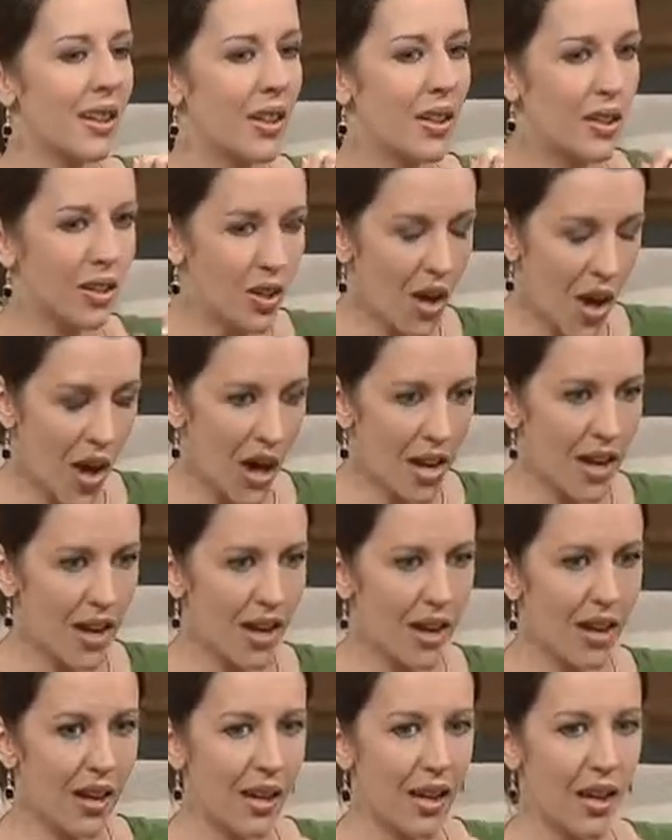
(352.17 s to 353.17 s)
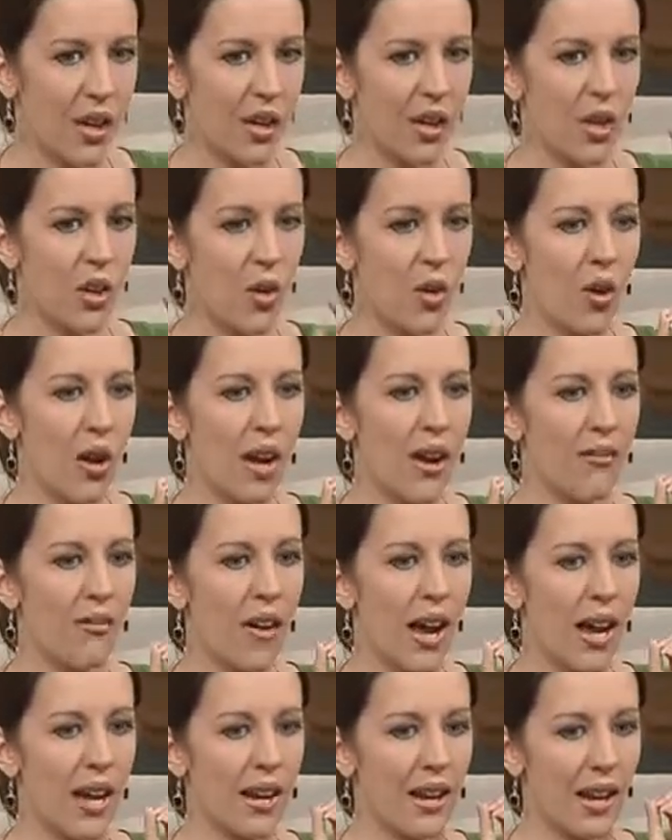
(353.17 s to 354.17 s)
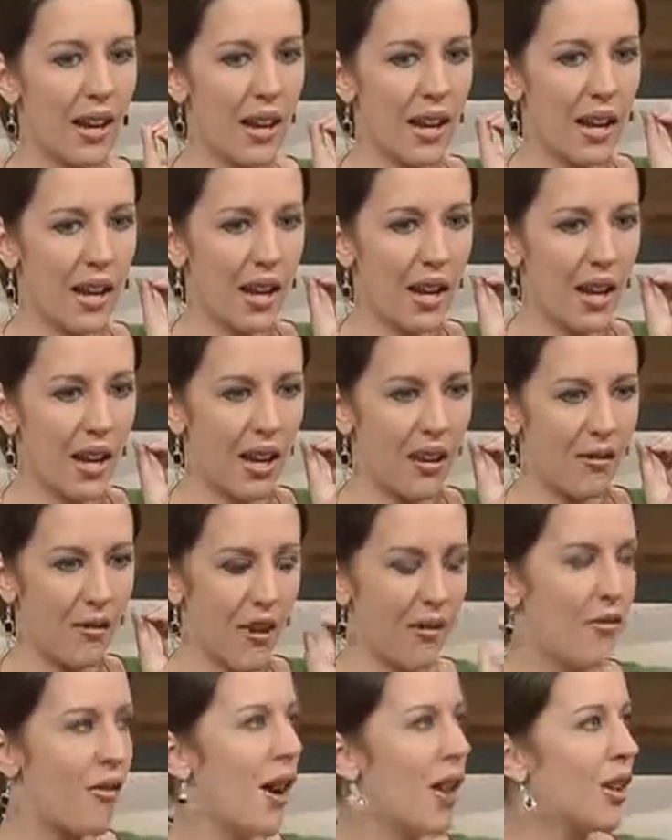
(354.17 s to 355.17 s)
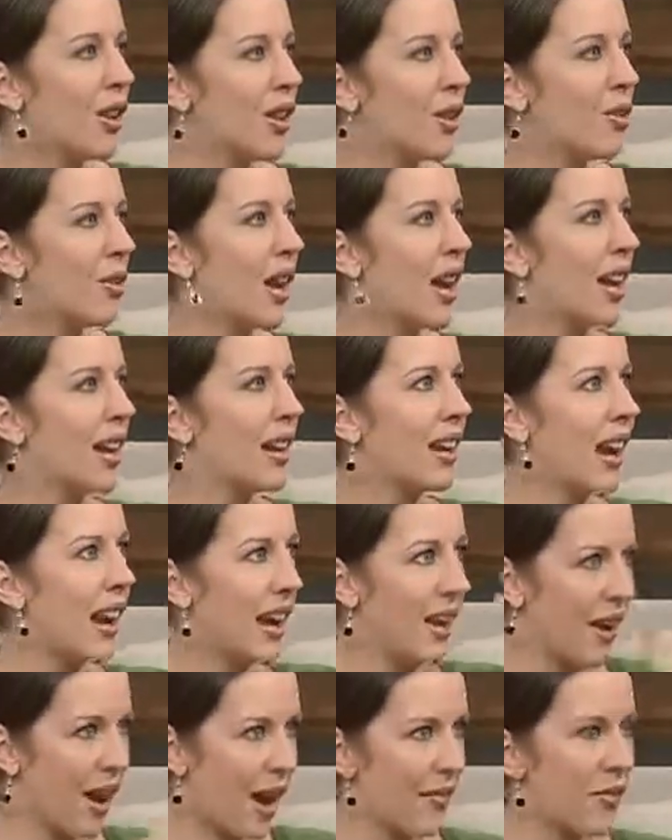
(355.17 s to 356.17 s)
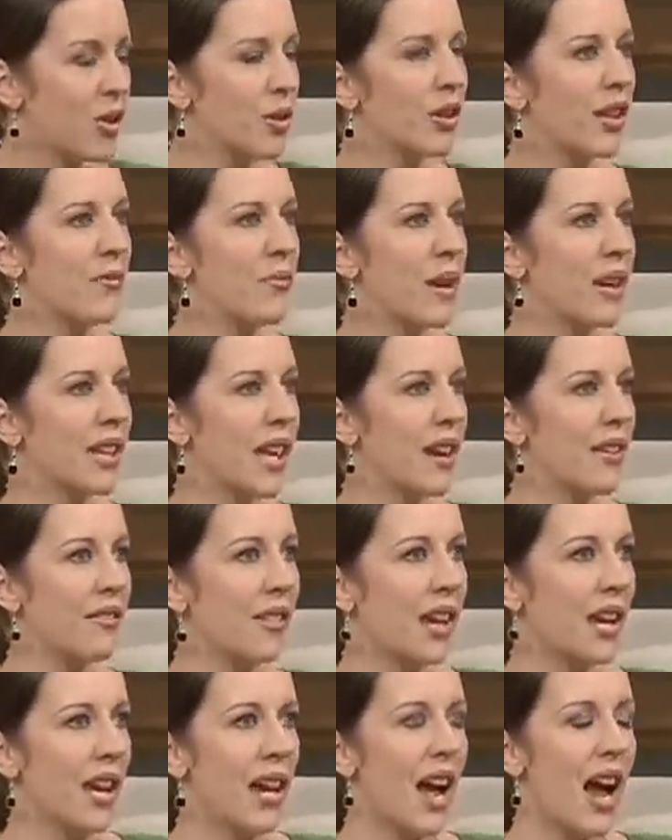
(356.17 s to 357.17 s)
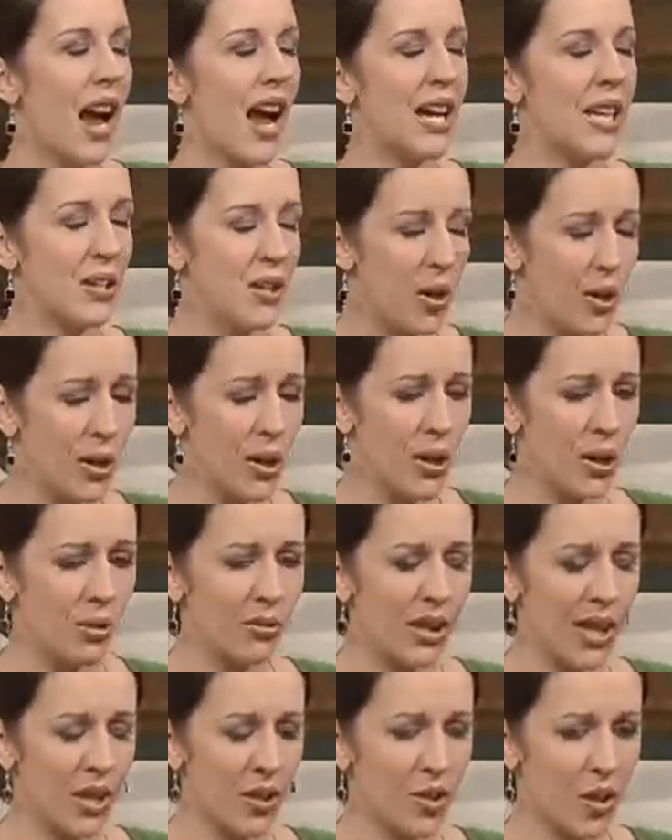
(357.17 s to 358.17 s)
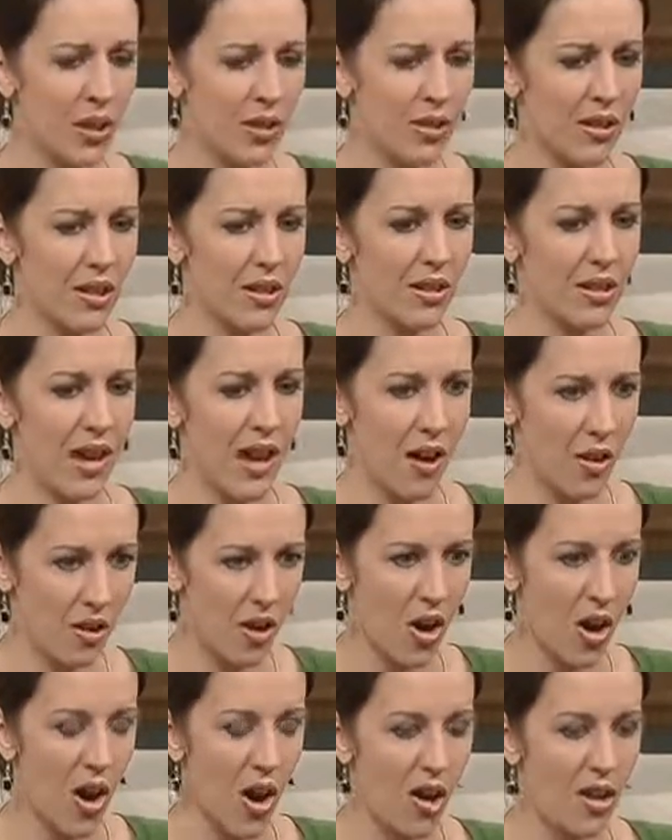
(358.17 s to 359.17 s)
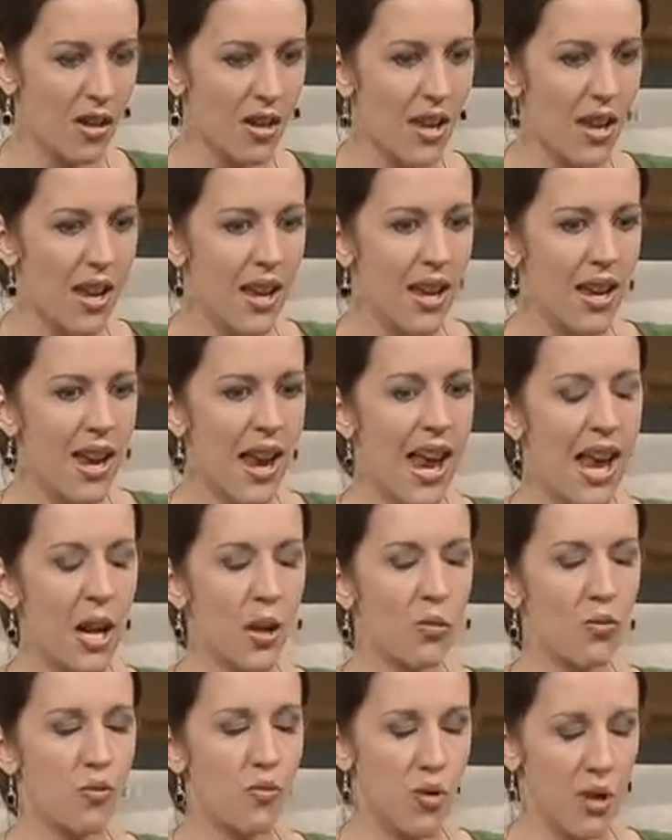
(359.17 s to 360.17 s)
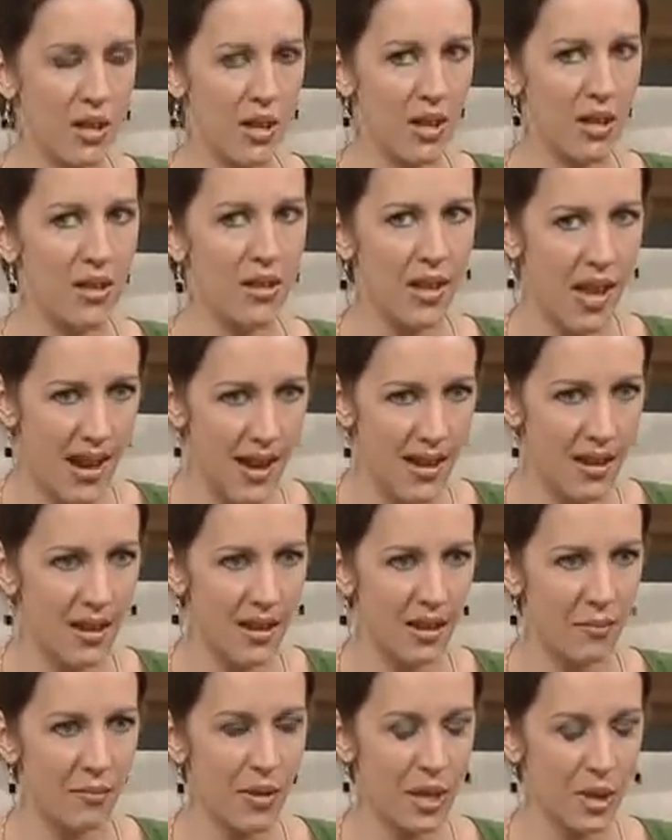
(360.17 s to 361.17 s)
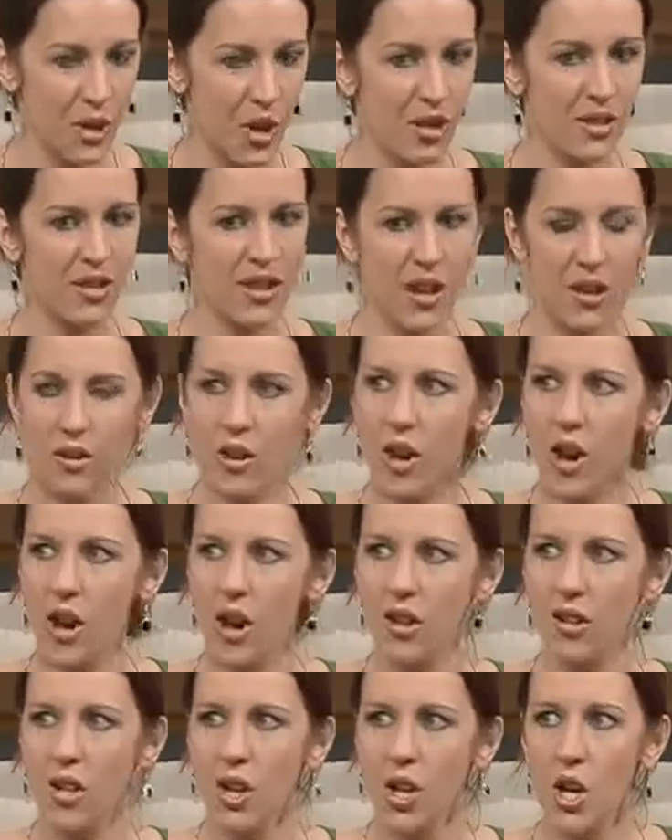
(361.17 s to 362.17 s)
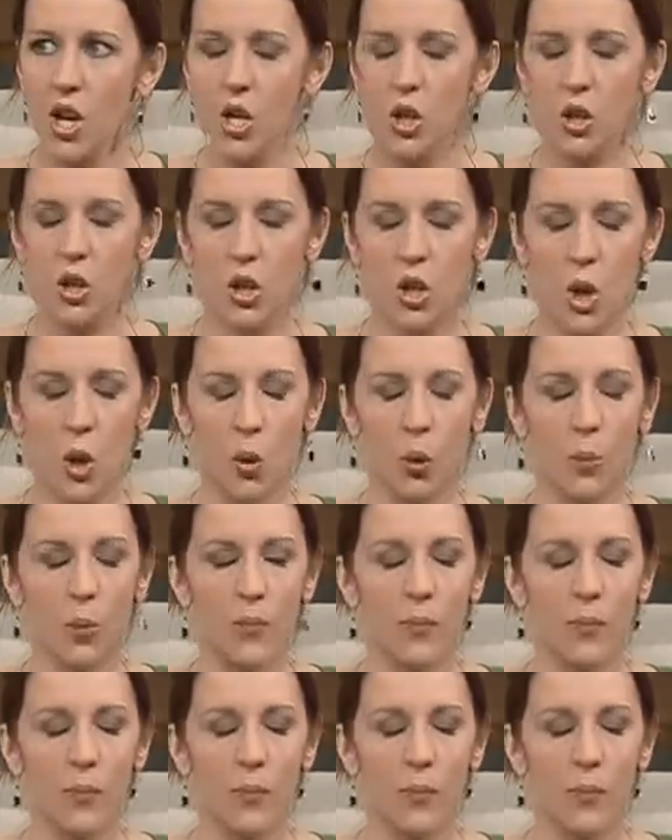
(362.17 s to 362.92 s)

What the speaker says: God, you know, if I follow you and I have you live my life, I know you don't like drugs and alcohol, and I really like my drugs and alcohol, so